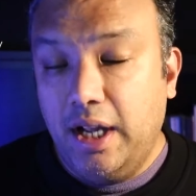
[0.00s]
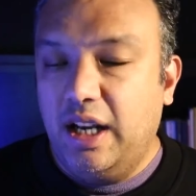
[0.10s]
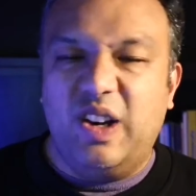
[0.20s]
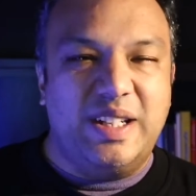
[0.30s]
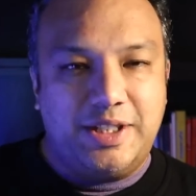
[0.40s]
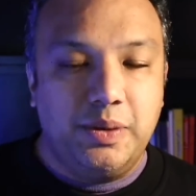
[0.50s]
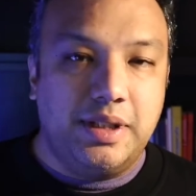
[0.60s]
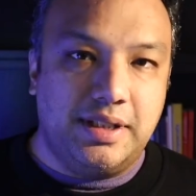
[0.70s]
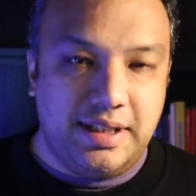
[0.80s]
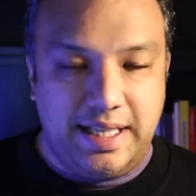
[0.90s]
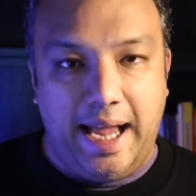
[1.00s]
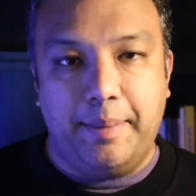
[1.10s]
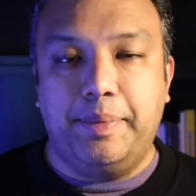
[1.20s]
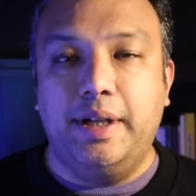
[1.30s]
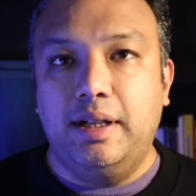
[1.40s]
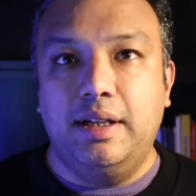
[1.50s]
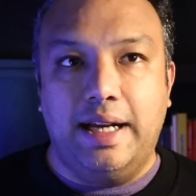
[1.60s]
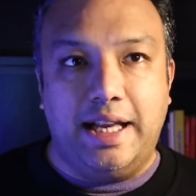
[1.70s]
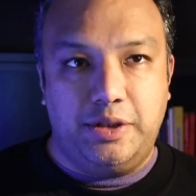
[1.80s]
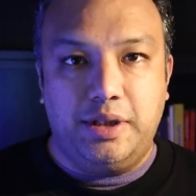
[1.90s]
Now, as soon as this happened,
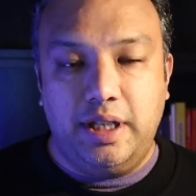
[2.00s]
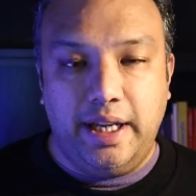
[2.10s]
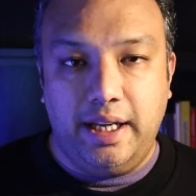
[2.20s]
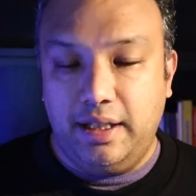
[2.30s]
naturally